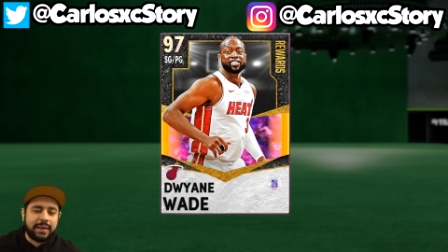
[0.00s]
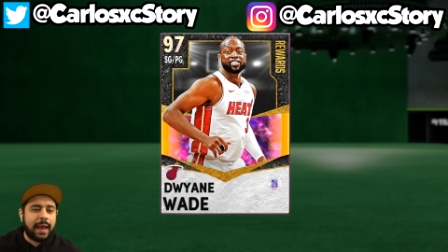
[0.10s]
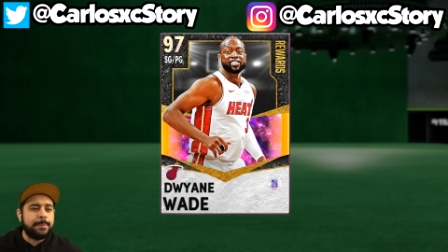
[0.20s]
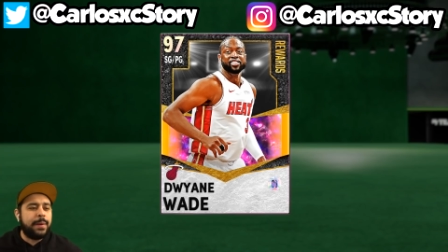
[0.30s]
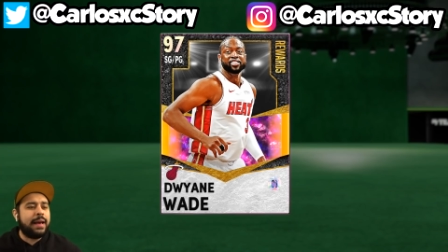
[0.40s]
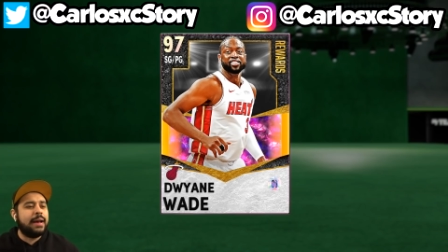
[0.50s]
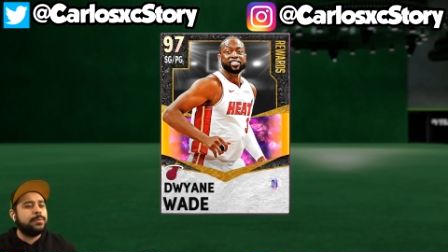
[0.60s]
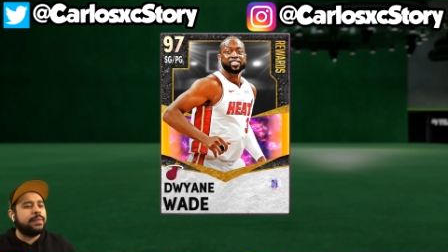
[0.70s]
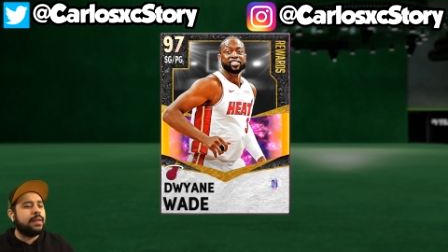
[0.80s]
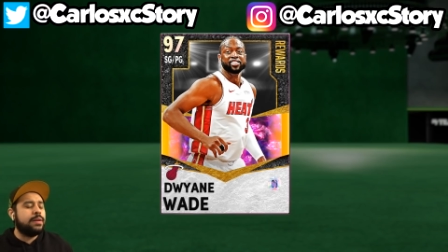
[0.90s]
the gameplay, guys,
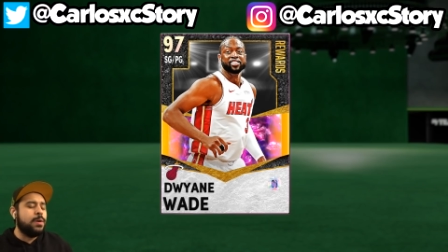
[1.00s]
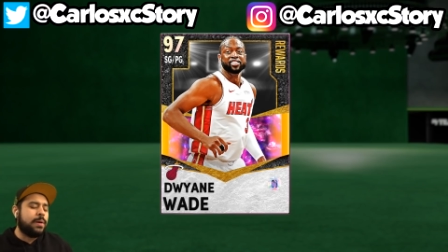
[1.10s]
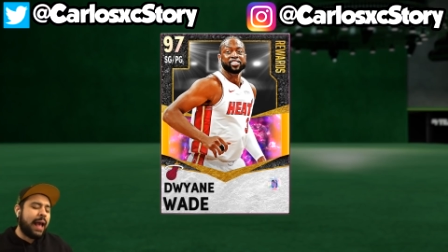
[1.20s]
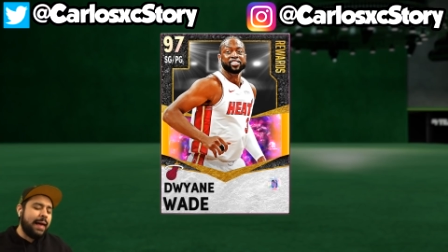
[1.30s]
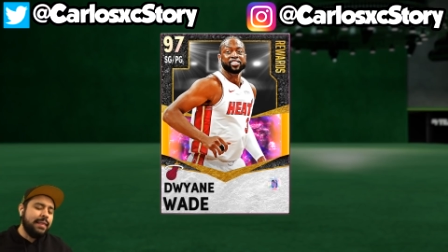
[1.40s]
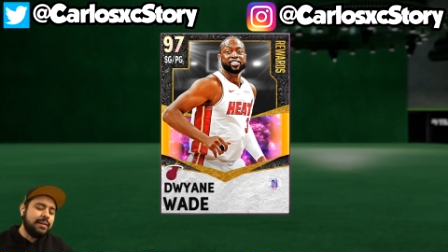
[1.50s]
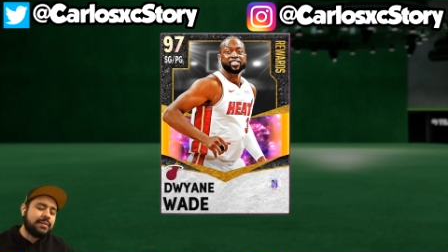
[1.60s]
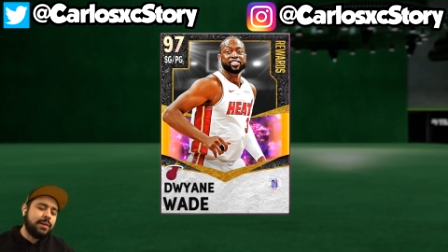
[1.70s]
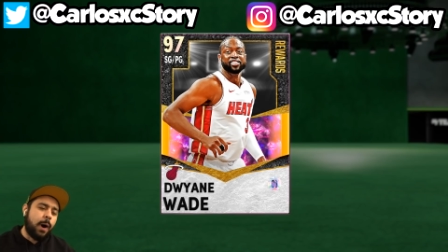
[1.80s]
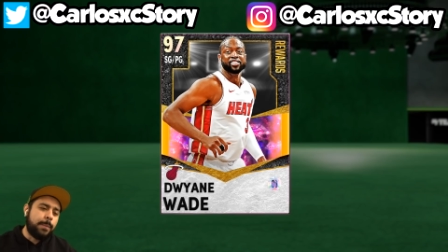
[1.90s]
with the new
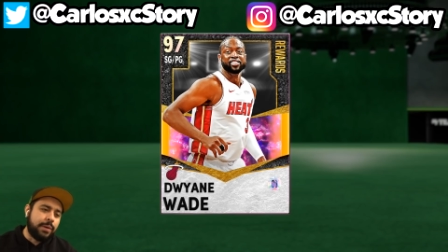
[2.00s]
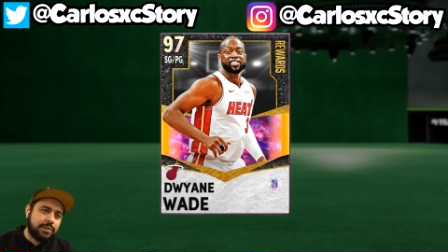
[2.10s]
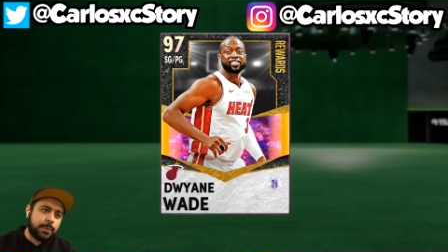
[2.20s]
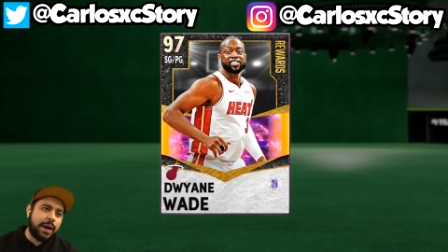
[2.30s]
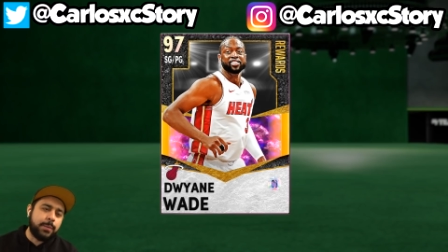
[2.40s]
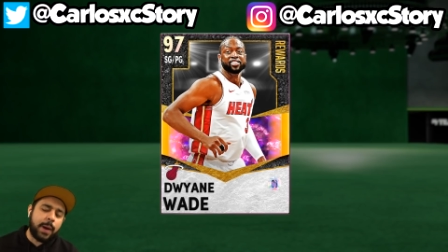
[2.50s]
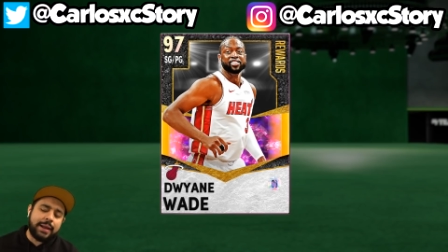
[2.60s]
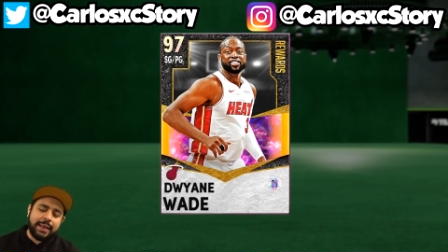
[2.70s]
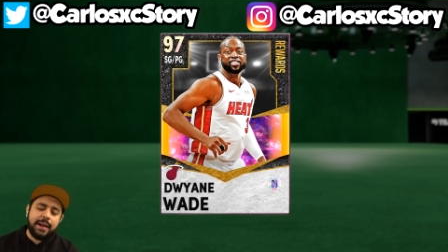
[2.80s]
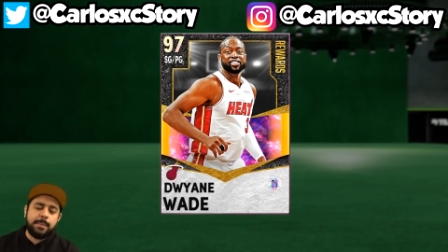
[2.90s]
Galaxy Opal Dwyane
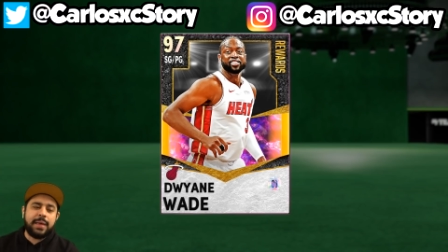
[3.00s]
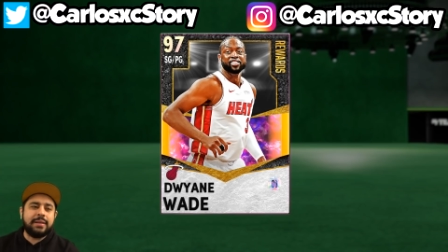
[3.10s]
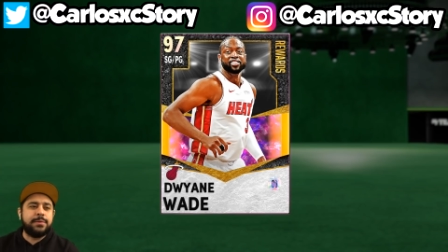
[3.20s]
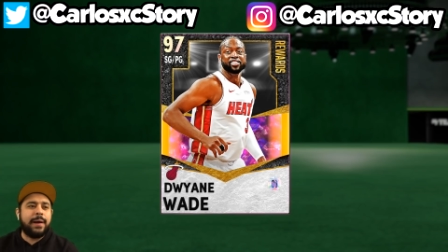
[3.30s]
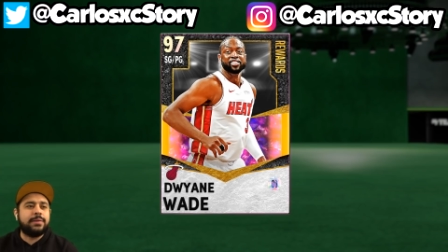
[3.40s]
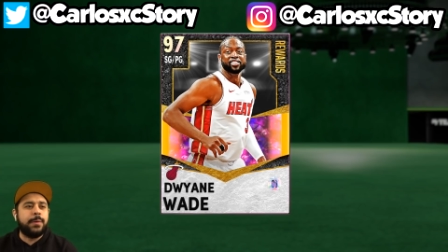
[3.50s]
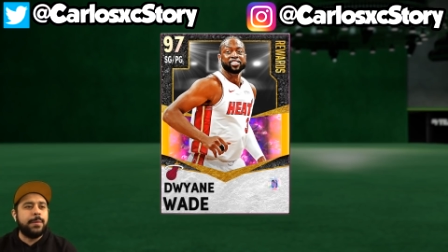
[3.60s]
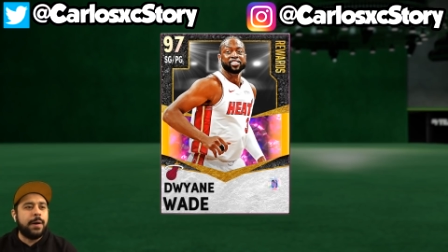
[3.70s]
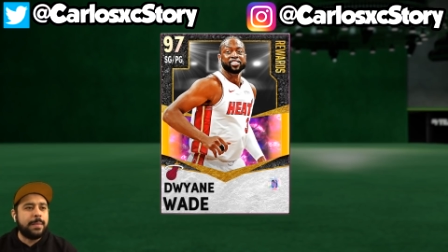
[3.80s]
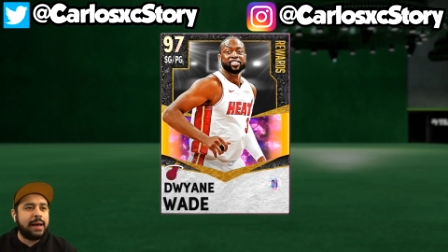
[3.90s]
Wade in NBA
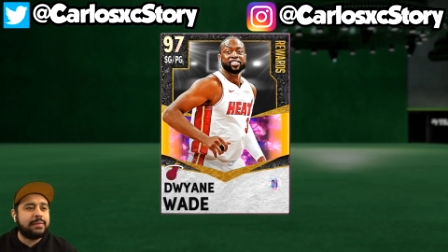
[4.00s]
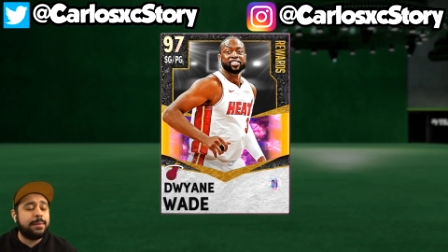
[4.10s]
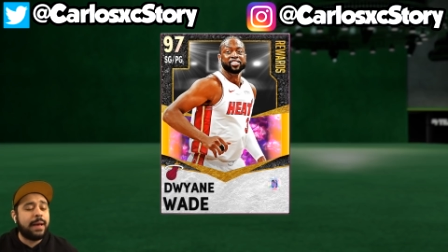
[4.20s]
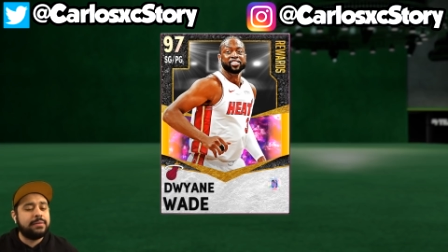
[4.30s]
2K21 My Team.